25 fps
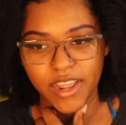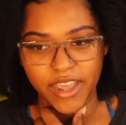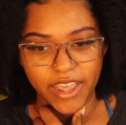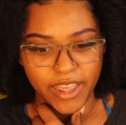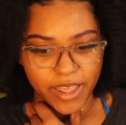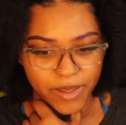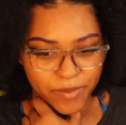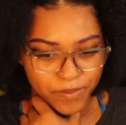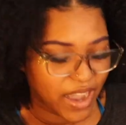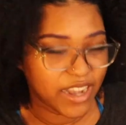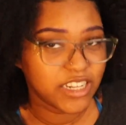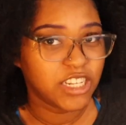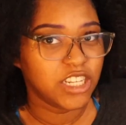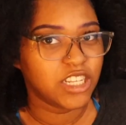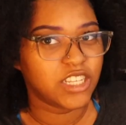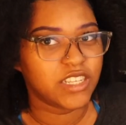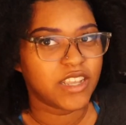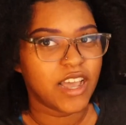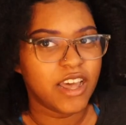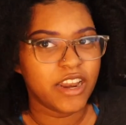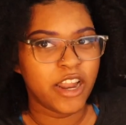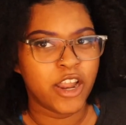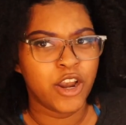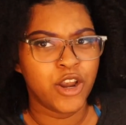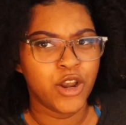day, I just
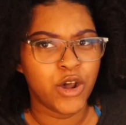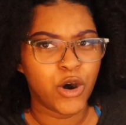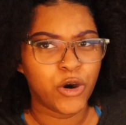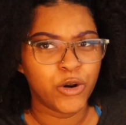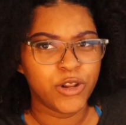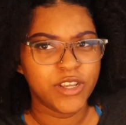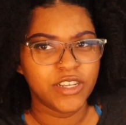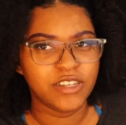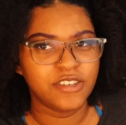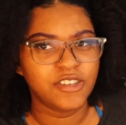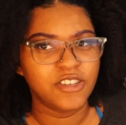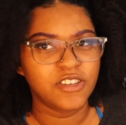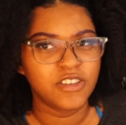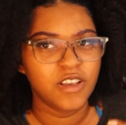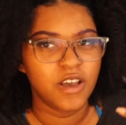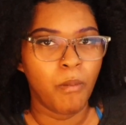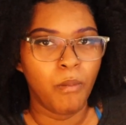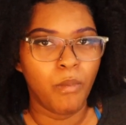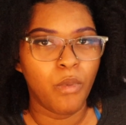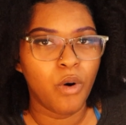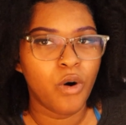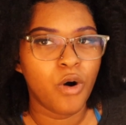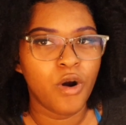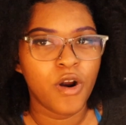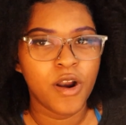kind of noticed
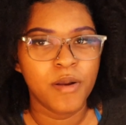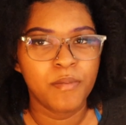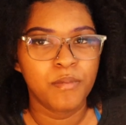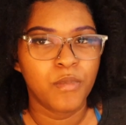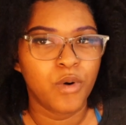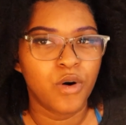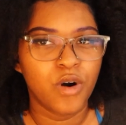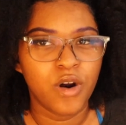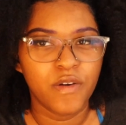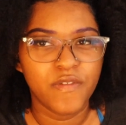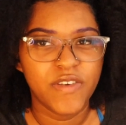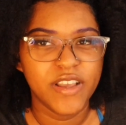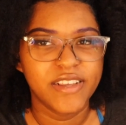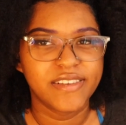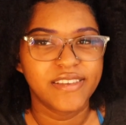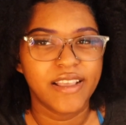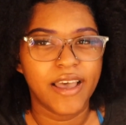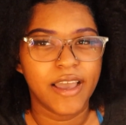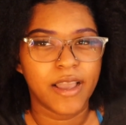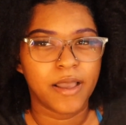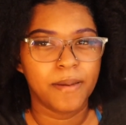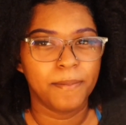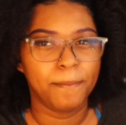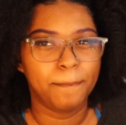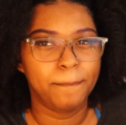more and more of his
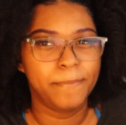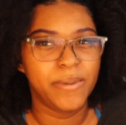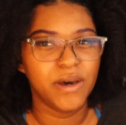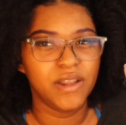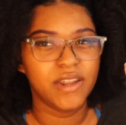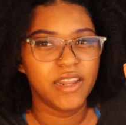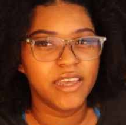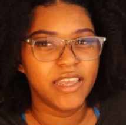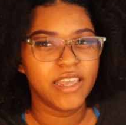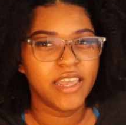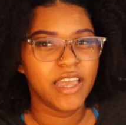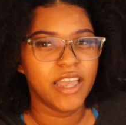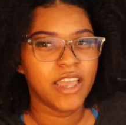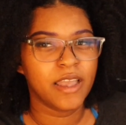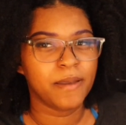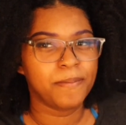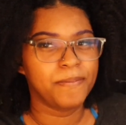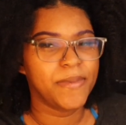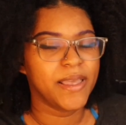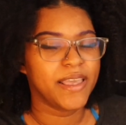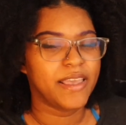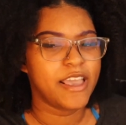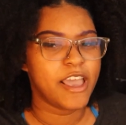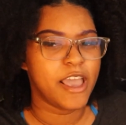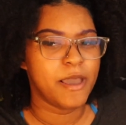like bullying
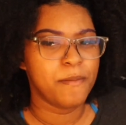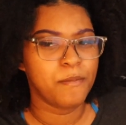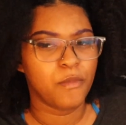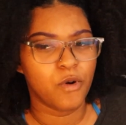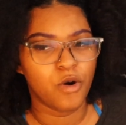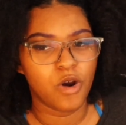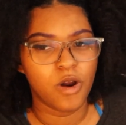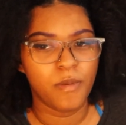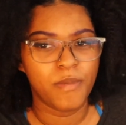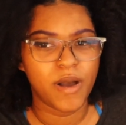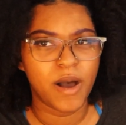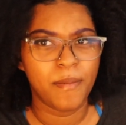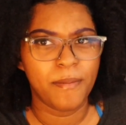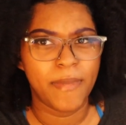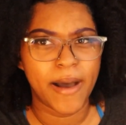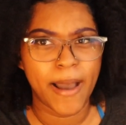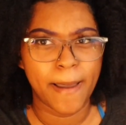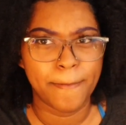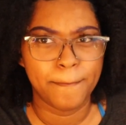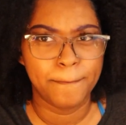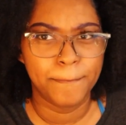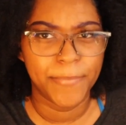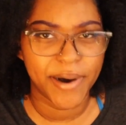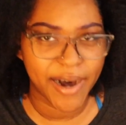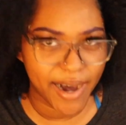became more about
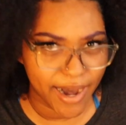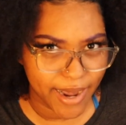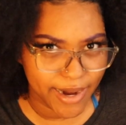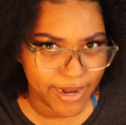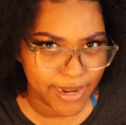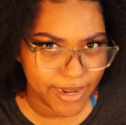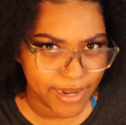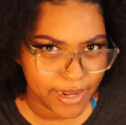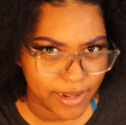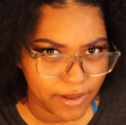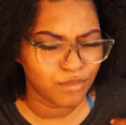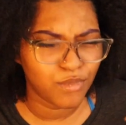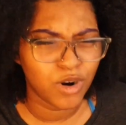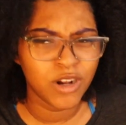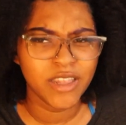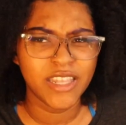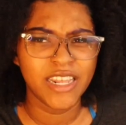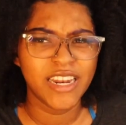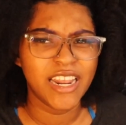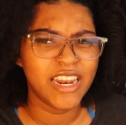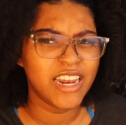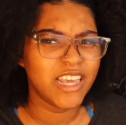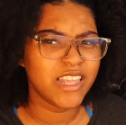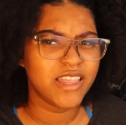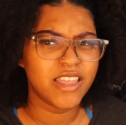my body more
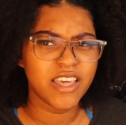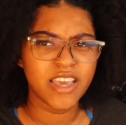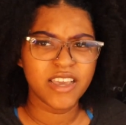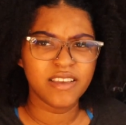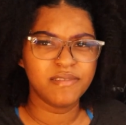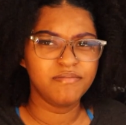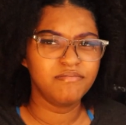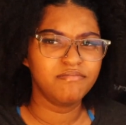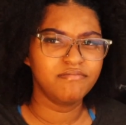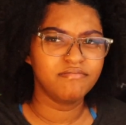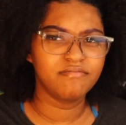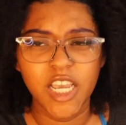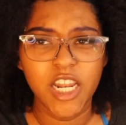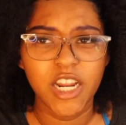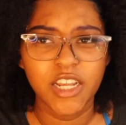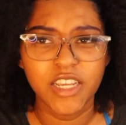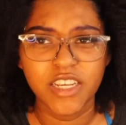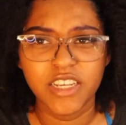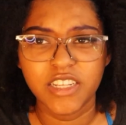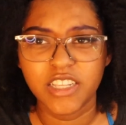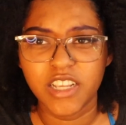than anything. You know, you